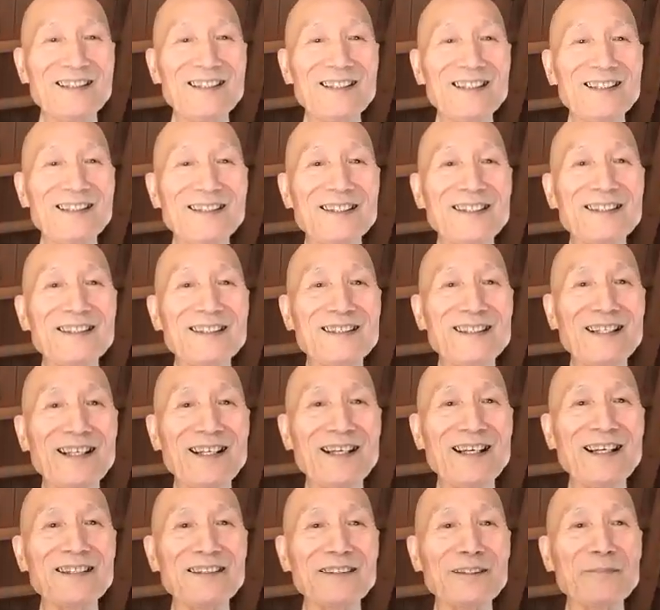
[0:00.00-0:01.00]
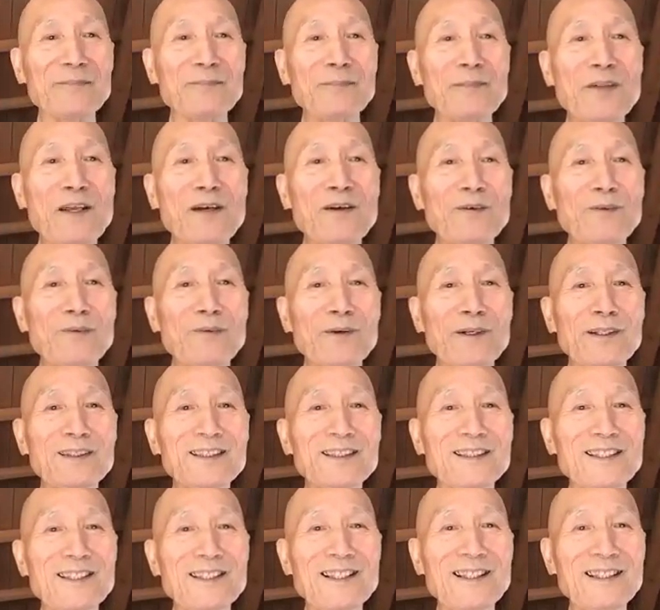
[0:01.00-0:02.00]
is a saying. What
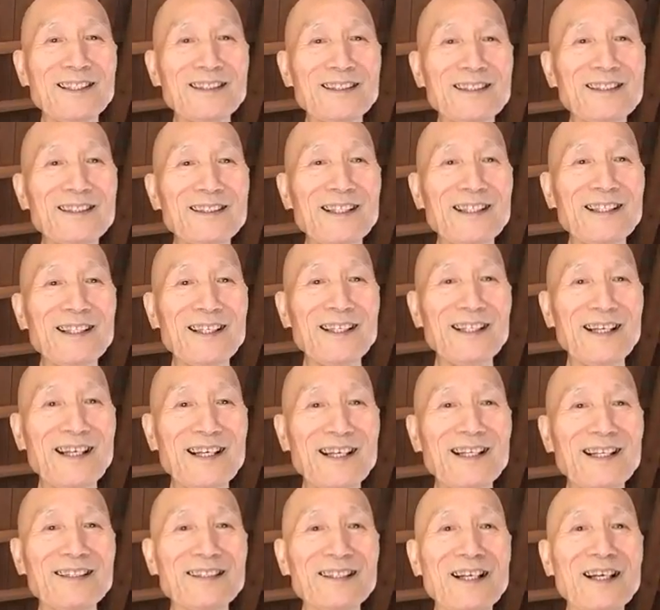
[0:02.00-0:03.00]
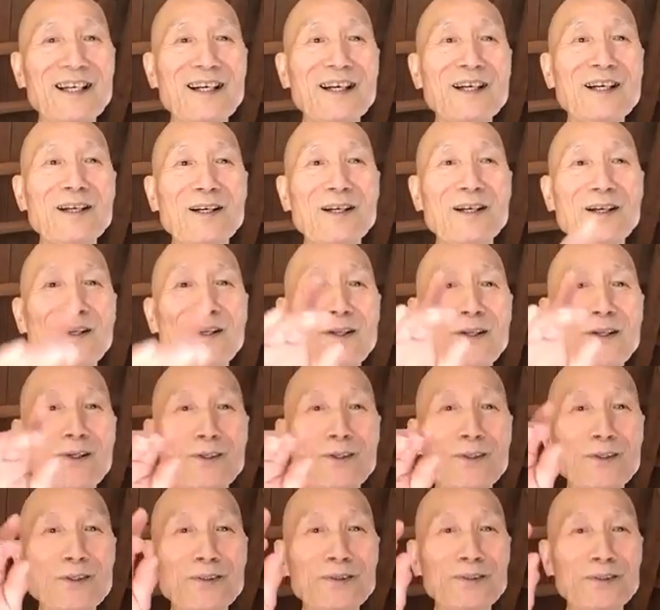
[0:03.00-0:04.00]
saying say is
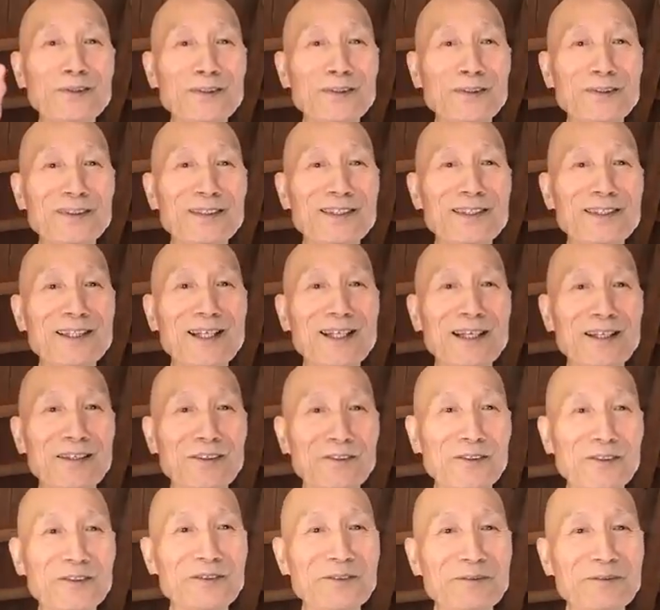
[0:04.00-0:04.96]
known self.